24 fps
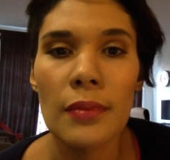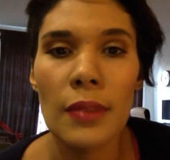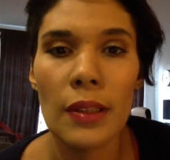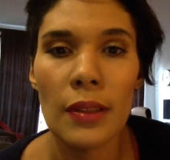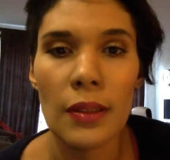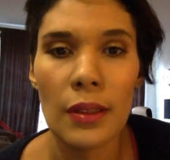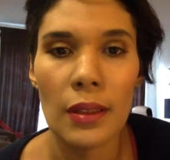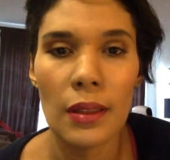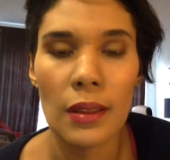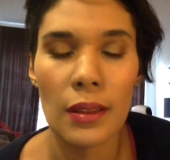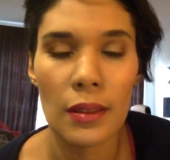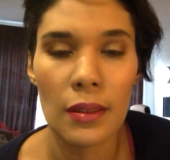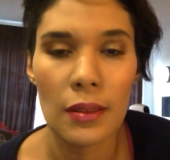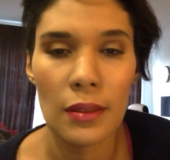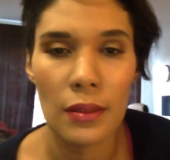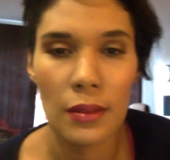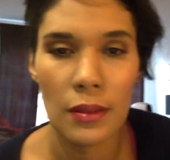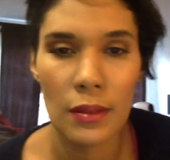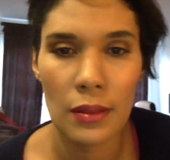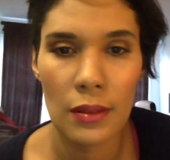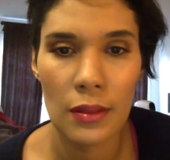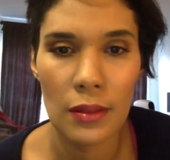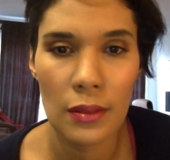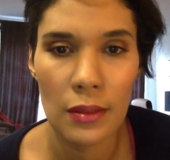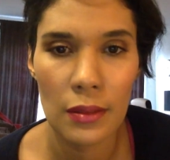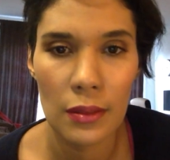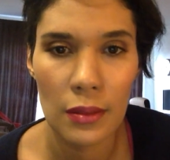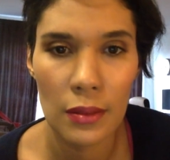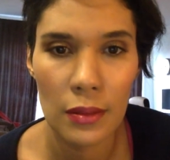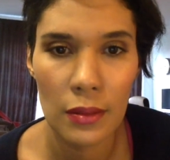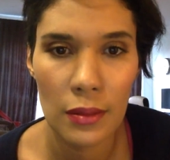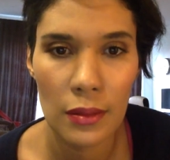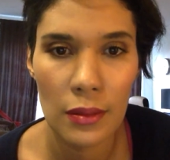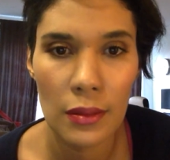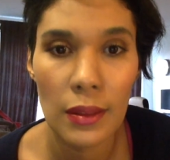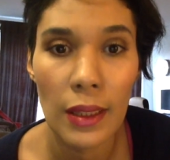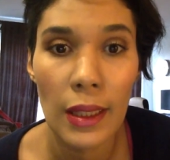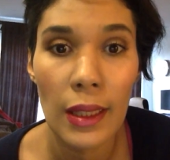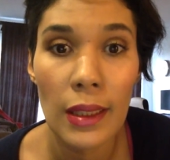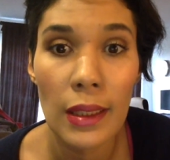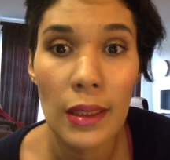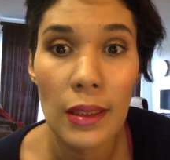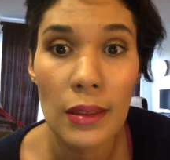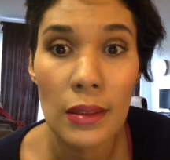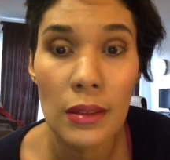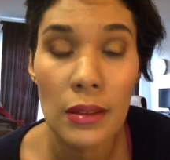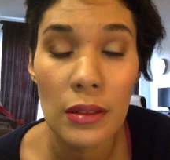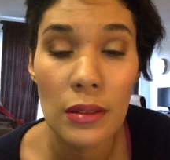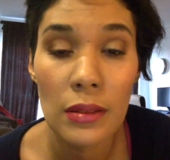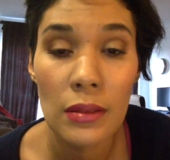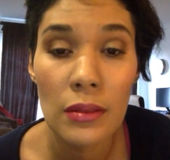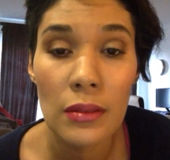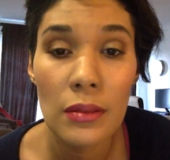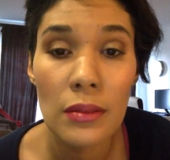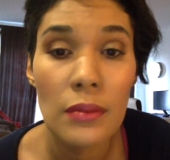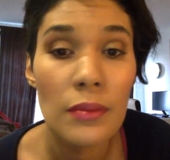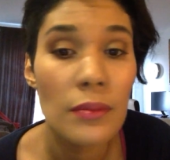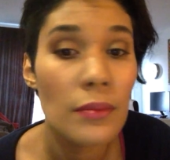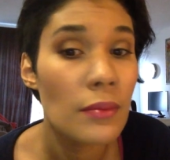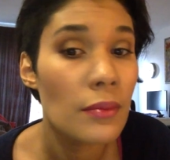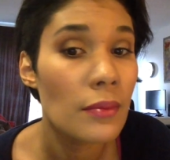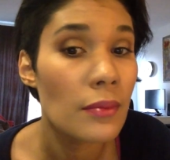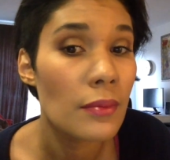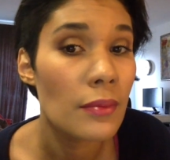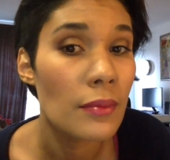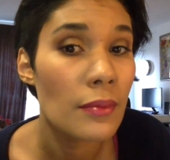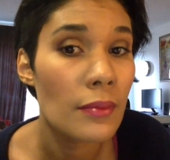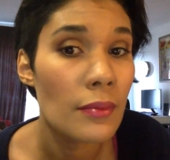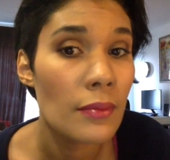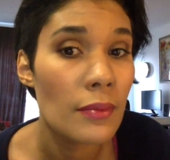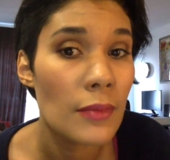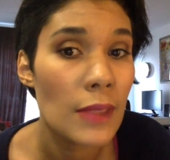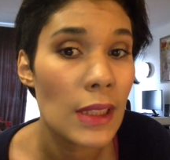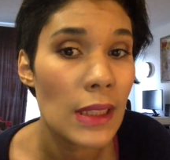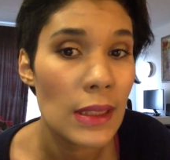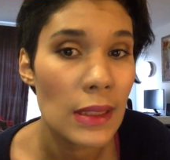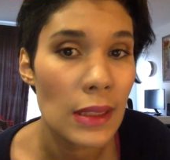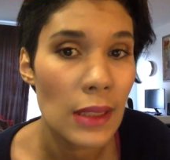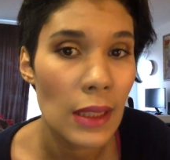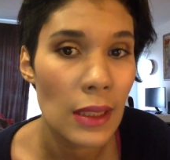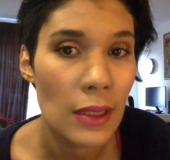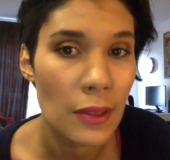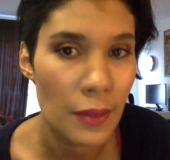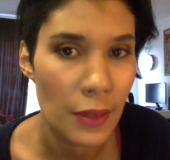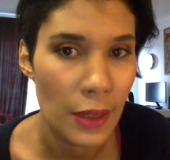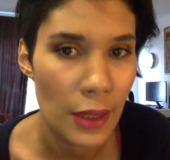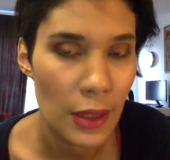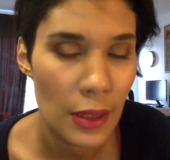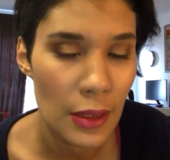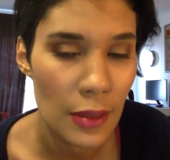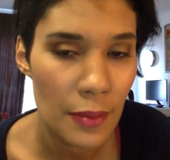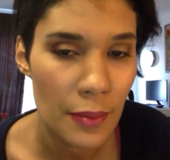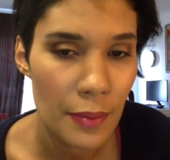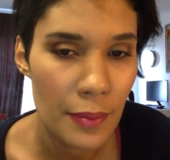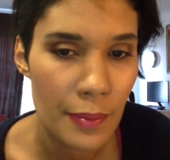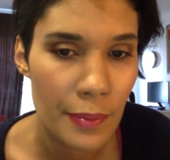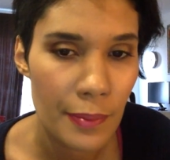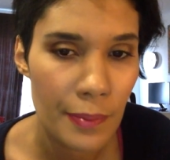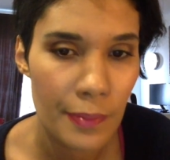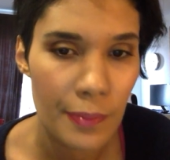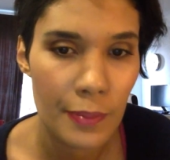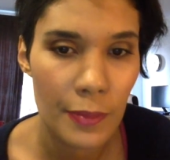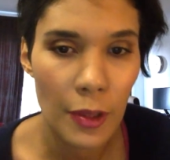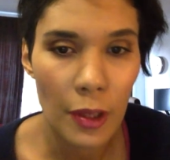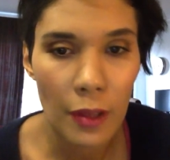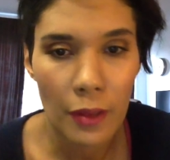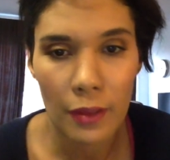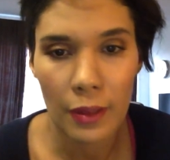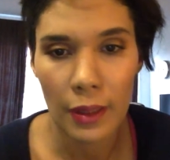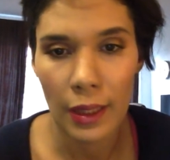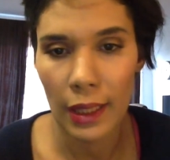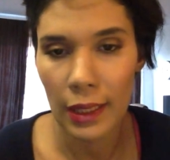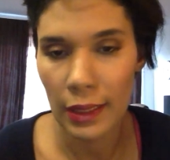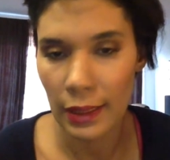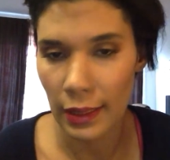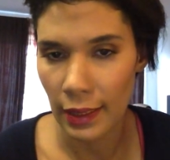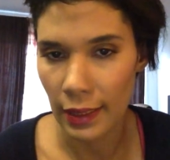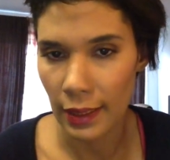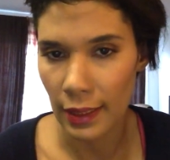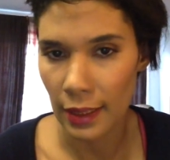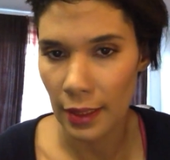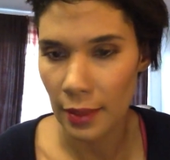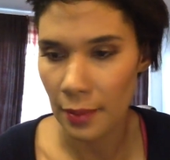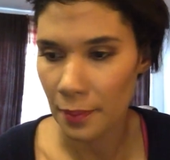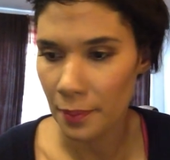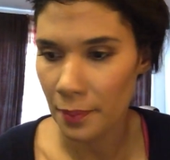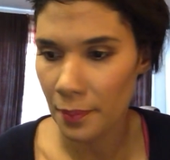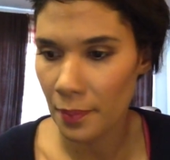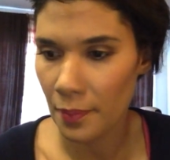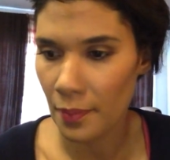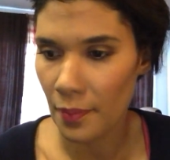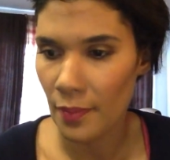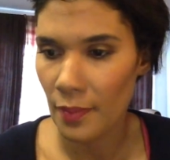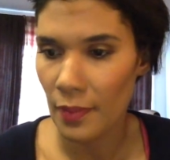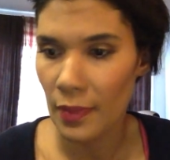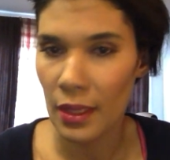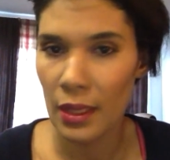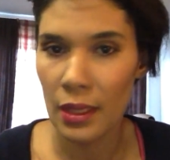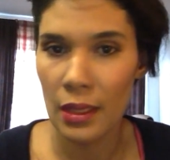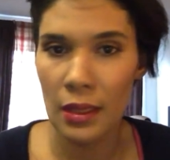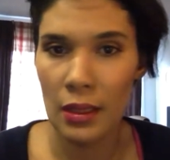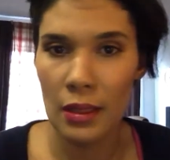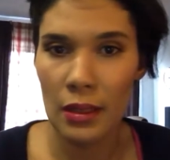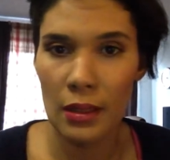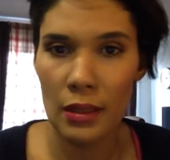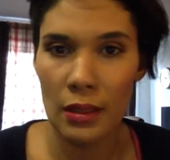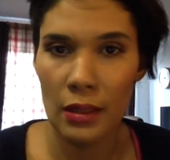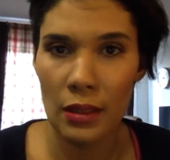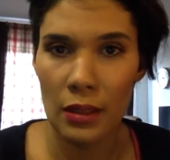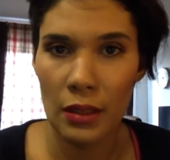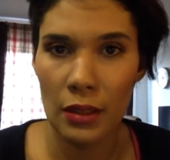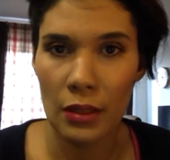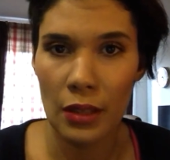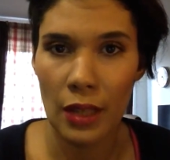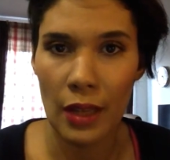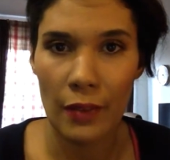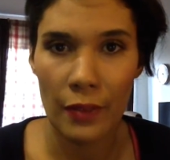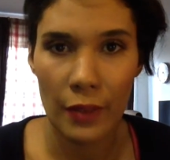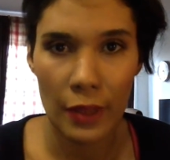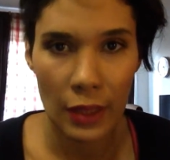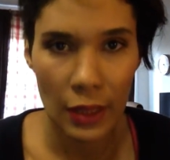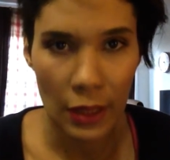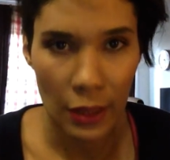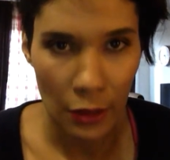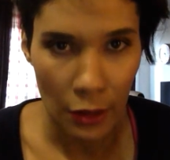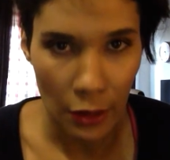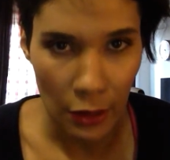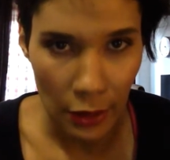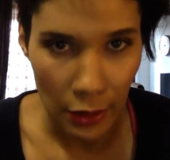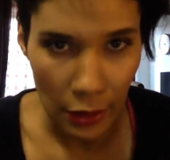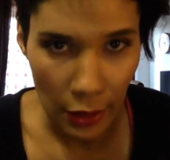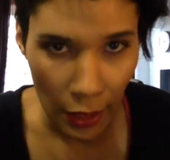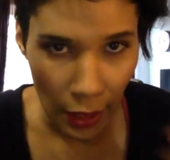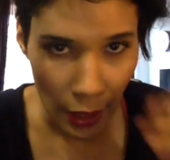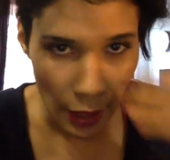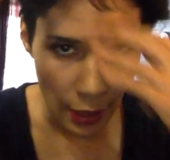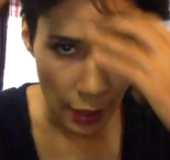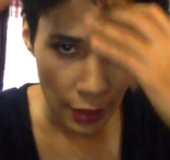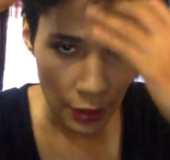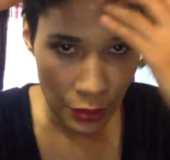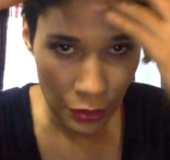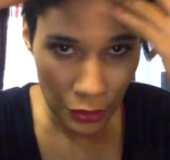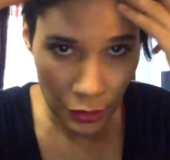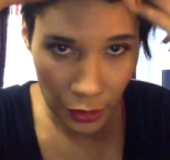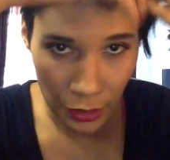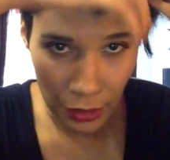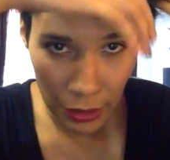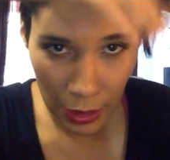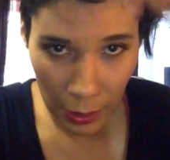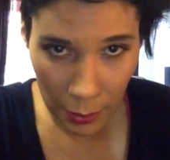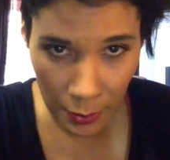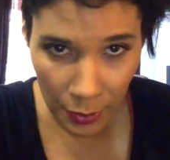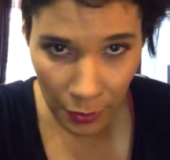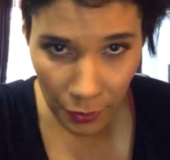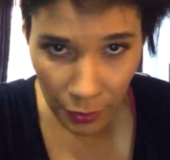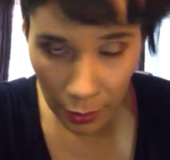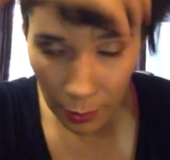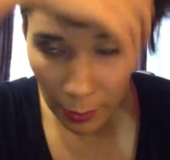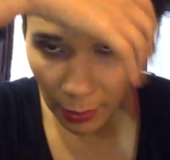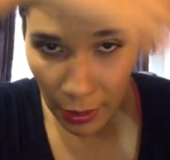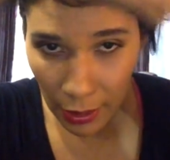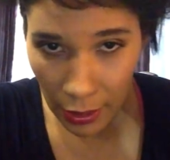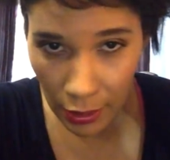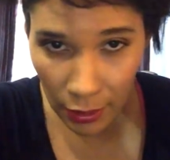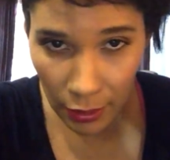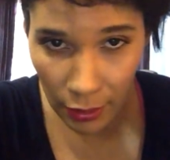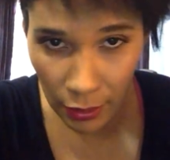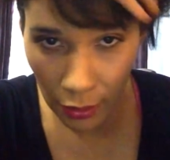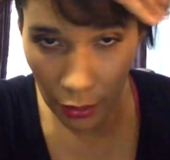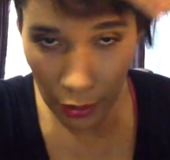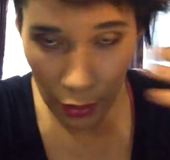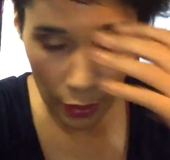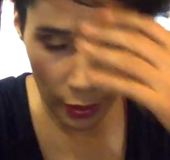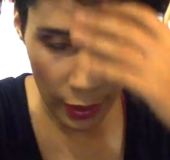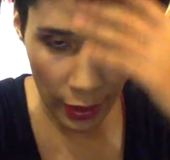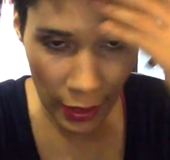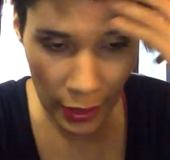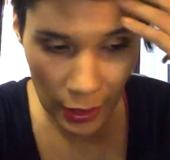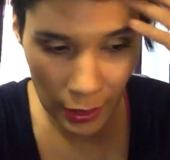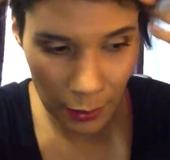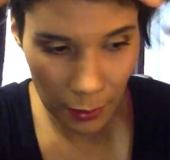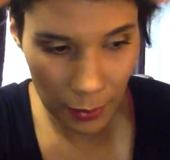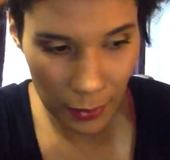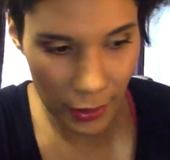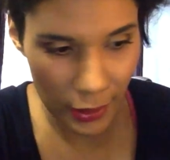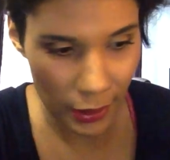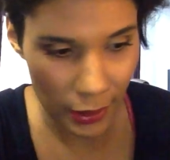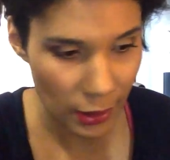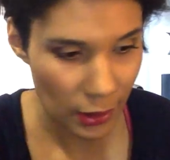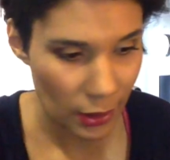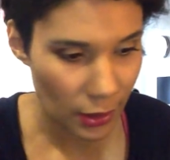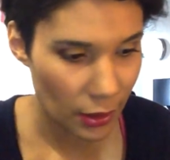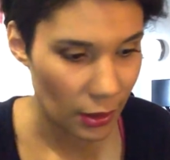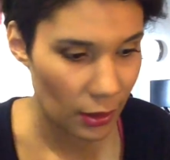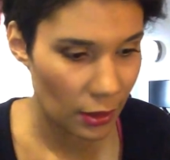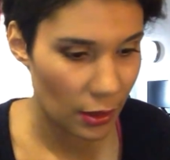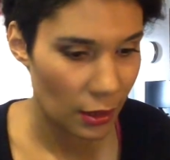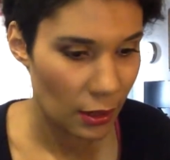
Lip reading: Okay, lightings. It's nice, right? Well, I like it. Have any extra tips for me? Go ahead, please.